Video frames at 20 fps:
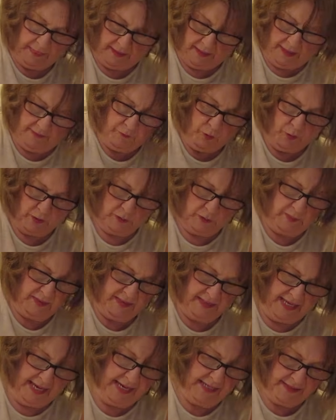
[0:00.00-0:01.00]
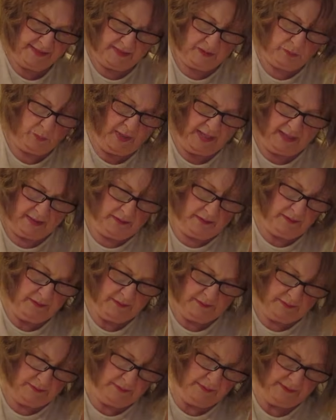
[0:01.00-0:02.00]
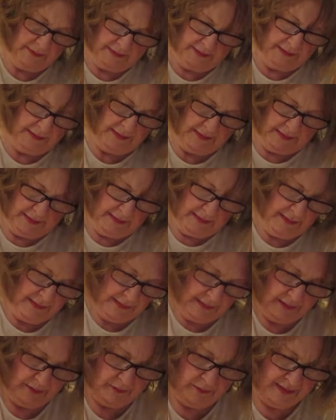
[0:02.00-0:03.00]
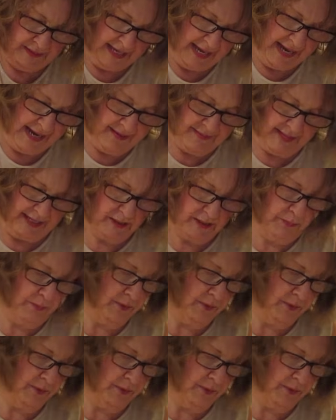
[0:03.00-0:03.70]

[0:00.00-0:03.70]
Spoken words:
of course with the eggs as well. Okay, that's